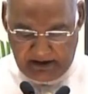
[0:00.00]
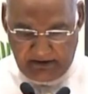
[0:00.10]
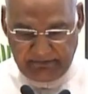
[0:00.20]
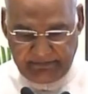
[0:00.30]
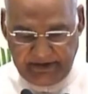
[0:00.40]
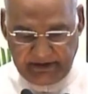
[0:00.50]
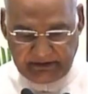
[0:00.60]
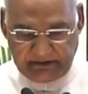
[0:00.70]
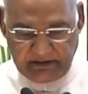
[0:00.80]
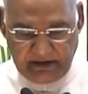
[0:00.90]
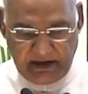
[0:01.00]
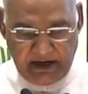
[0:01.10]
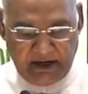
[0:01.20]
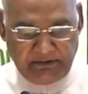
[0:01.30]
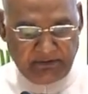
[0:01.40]
of faith
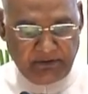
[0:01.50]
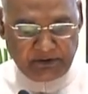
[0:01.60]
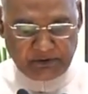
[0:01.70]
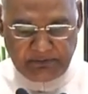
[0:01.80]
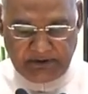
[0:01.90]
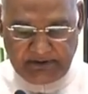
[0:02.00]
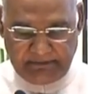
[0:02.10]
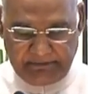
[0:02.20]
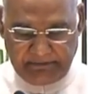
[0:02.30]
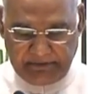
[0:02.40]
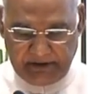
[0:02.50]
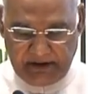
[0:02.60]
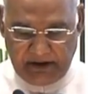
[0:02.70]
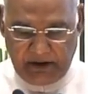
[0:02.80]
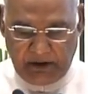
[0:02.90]
and philosophy.
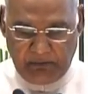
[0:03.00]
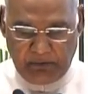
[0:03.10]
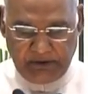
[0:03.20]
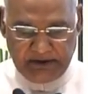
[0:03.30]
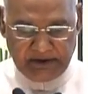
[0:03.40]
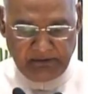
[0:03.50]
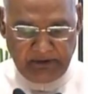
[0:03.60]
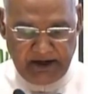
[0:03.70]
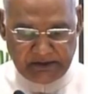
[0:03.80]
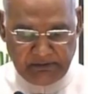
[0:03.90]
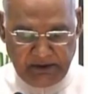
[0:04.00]
Buddhism has